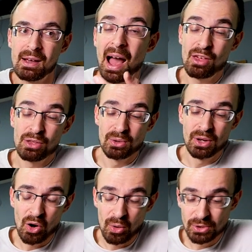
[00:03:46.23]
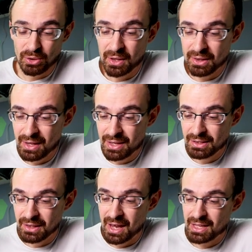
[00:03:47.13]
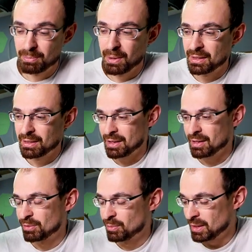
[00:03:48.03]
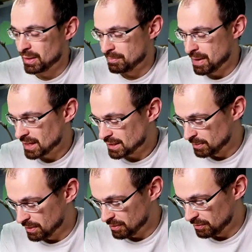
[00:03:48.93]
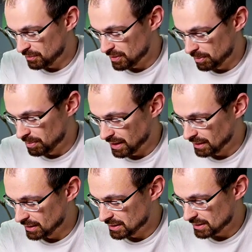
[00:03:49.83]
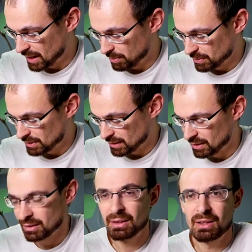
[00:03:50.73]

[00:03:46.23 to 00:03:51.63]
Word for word: I truly hope so that that's the case, but it really makes me feel bad that this happens, and